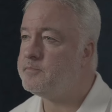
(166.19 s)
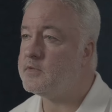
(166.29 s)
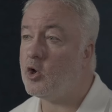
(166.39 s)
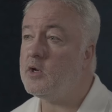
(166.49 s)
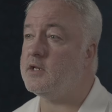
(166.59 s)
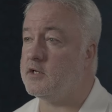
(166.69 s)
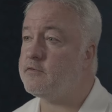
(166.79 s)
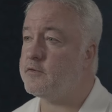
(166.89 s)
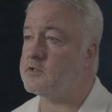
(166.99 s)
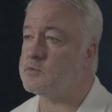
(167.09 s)
The only
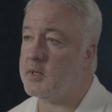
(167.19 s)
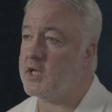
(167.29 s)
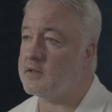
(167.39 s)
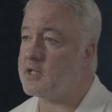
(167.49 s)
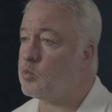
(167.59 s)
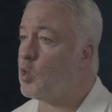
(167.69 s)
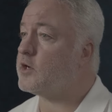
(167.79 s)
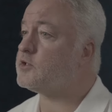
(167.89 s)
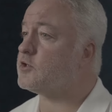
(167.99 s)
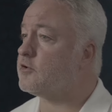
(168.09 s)
difference being that
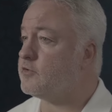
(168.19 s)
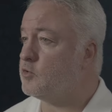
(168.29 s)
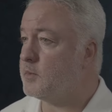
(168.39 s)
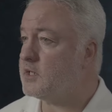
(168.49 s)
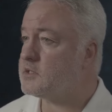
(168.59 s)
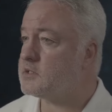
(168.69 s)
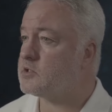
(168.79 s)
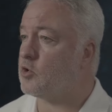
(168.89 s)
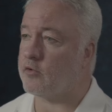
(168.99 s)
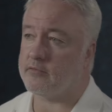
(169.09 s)
one took a few
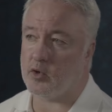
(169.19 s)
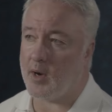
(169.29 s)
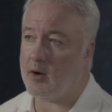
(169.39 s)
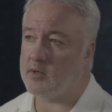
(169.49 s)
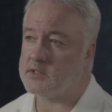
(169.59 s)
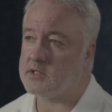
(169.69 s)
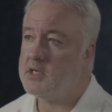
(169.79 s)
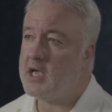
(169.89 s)
minutes or a few hours